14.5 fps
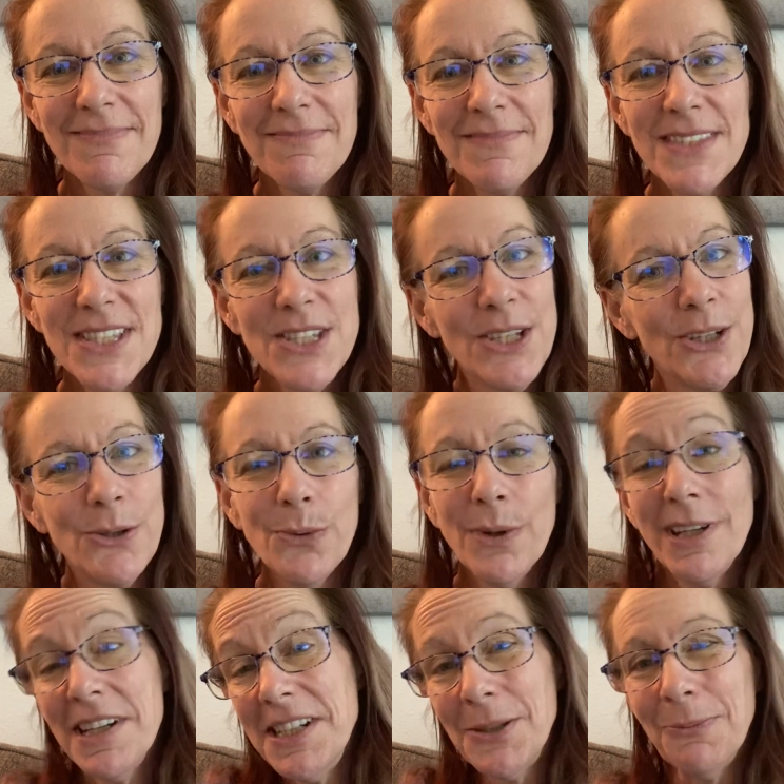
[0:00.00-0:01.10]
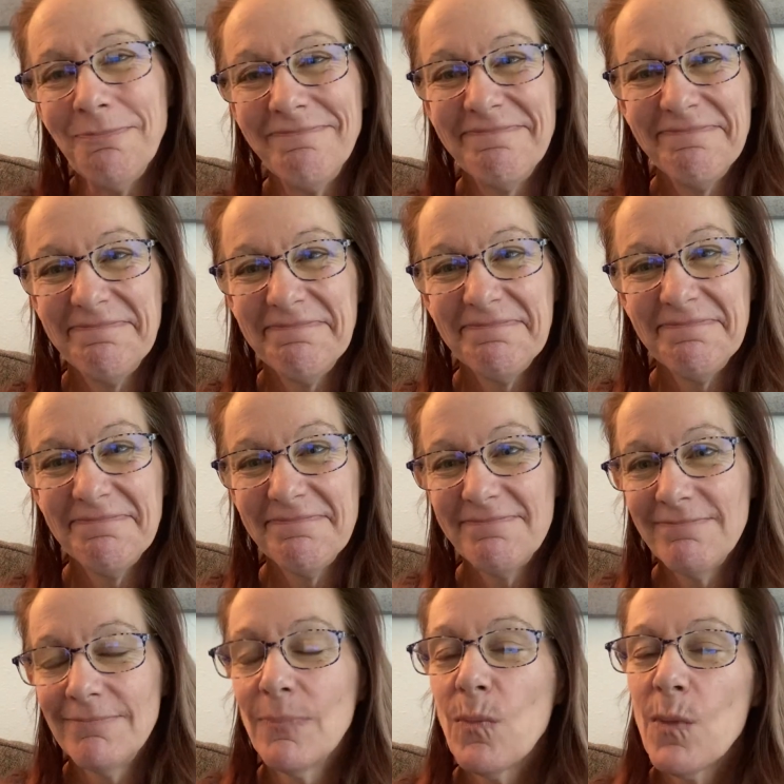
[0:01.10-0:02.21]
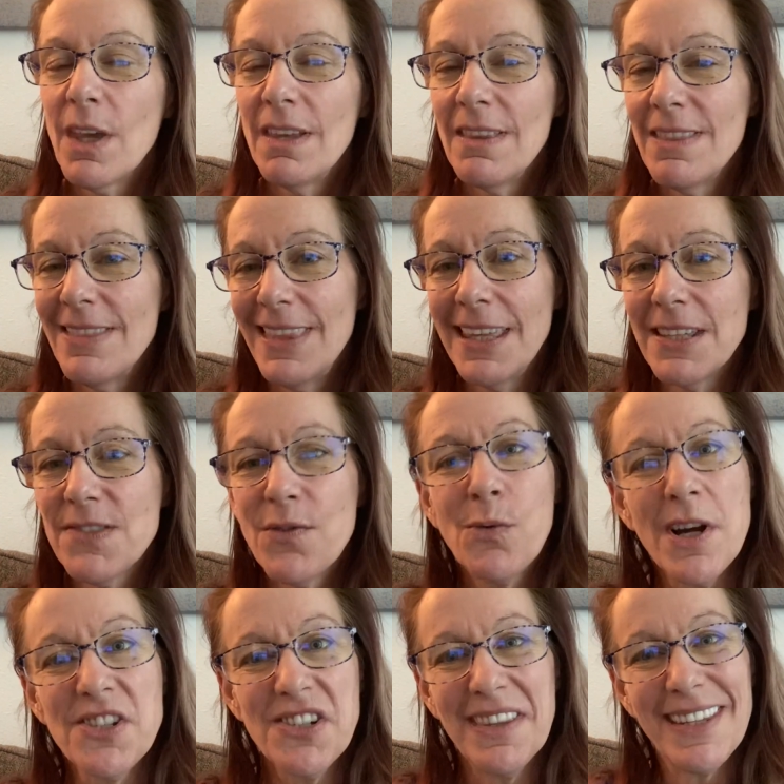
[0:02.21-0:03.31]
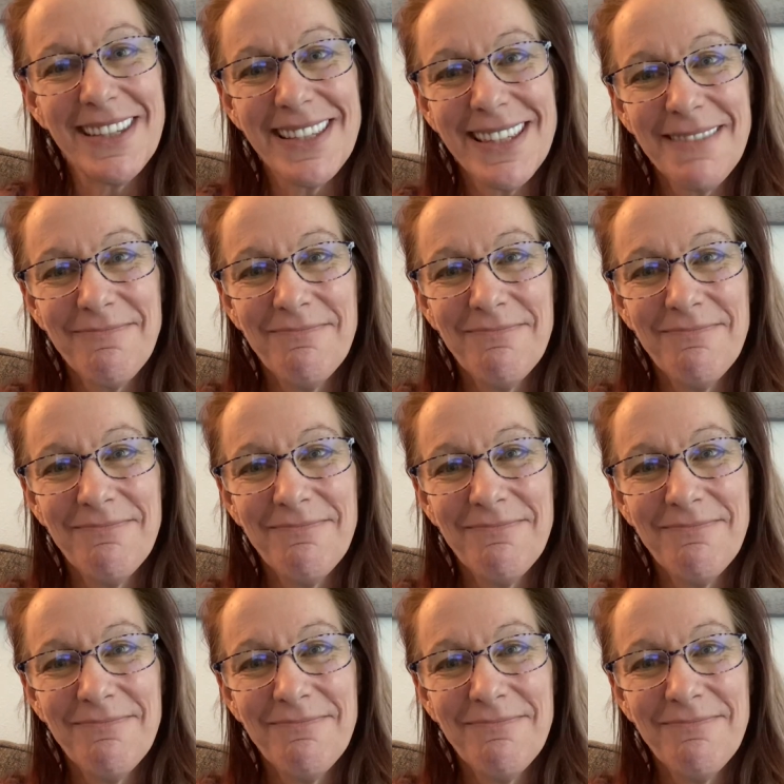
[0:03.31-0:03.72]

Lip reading: see you when I do. Thanks for watching this.